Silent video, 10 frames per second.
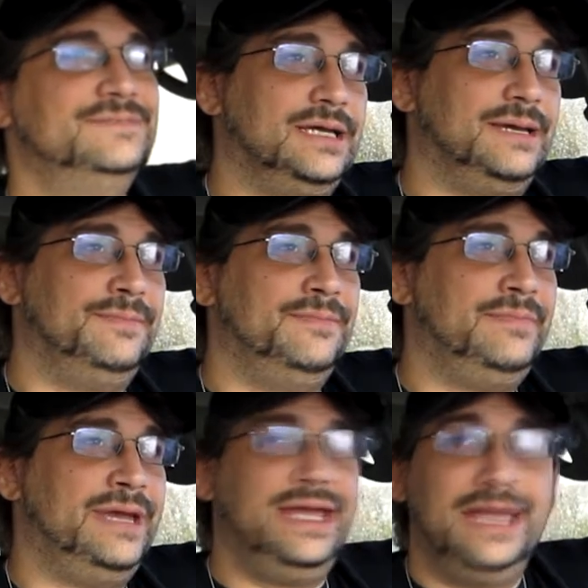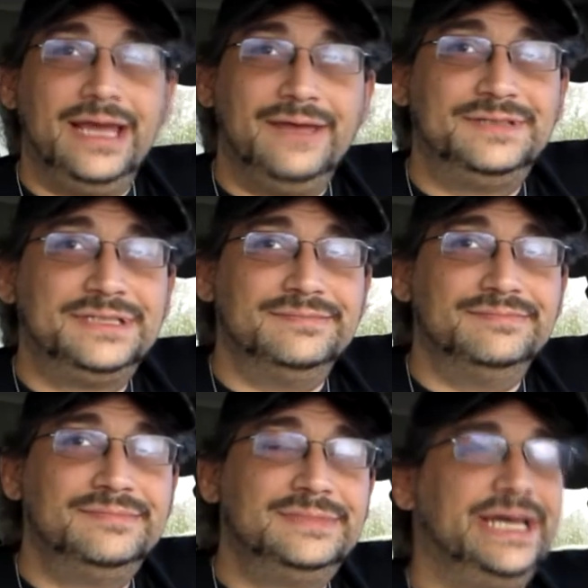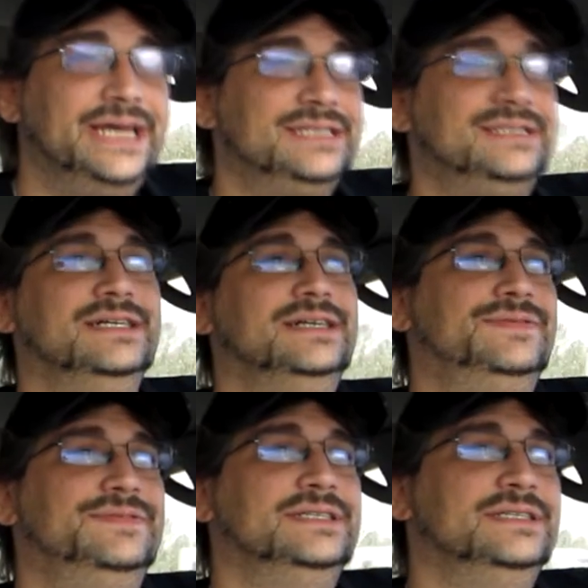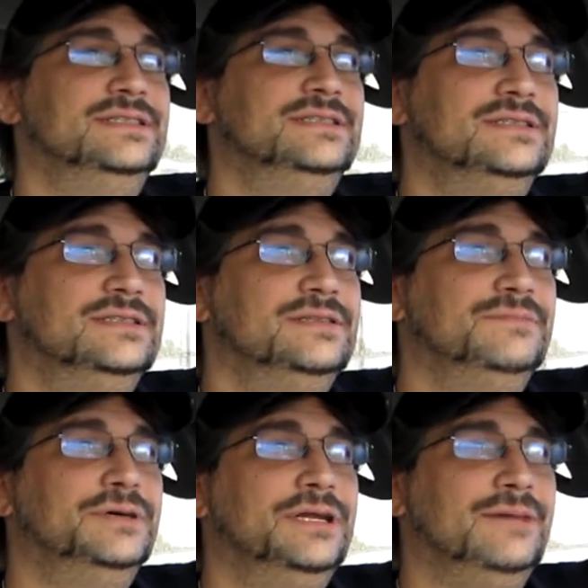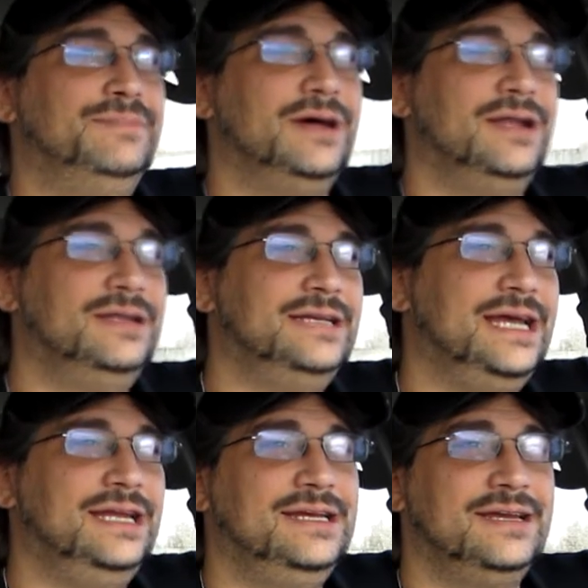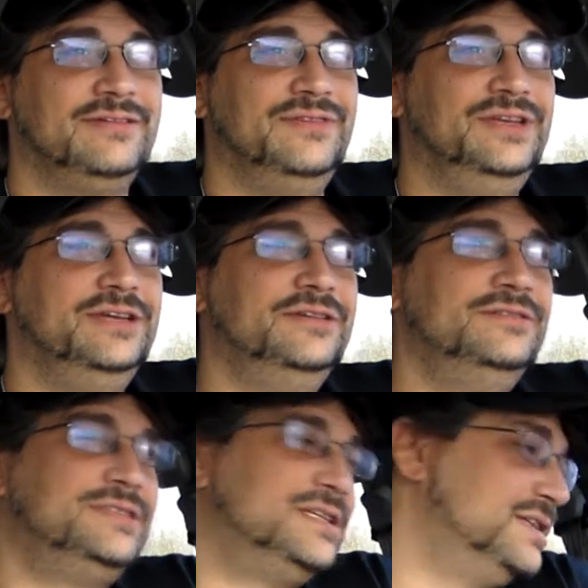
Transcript: I may have some tech stuff to put up on Daddy Tech Reviews